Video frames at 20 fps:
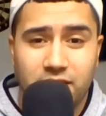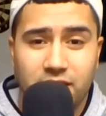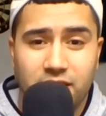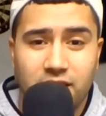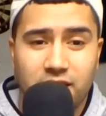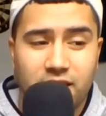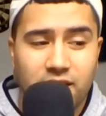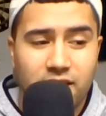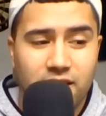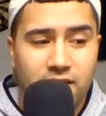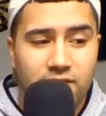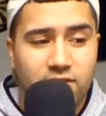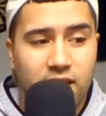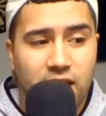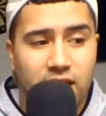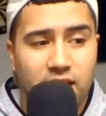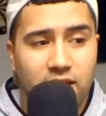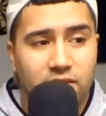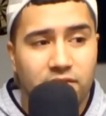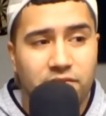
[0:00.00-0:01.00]
If you
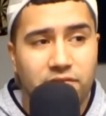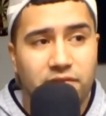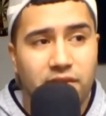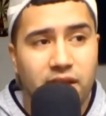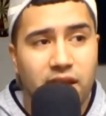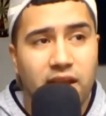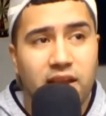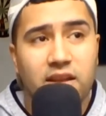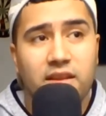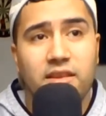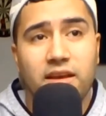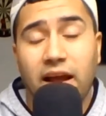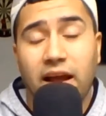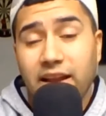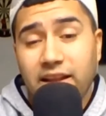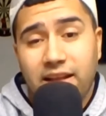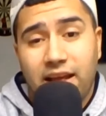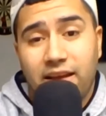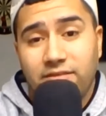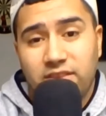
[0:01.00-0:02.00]
have anything, I didn't
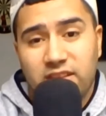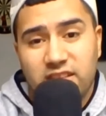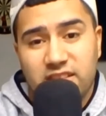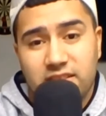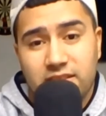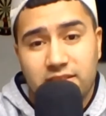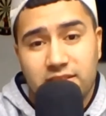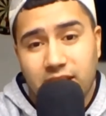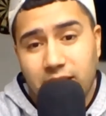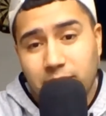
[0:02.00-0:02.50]
have kids at the time,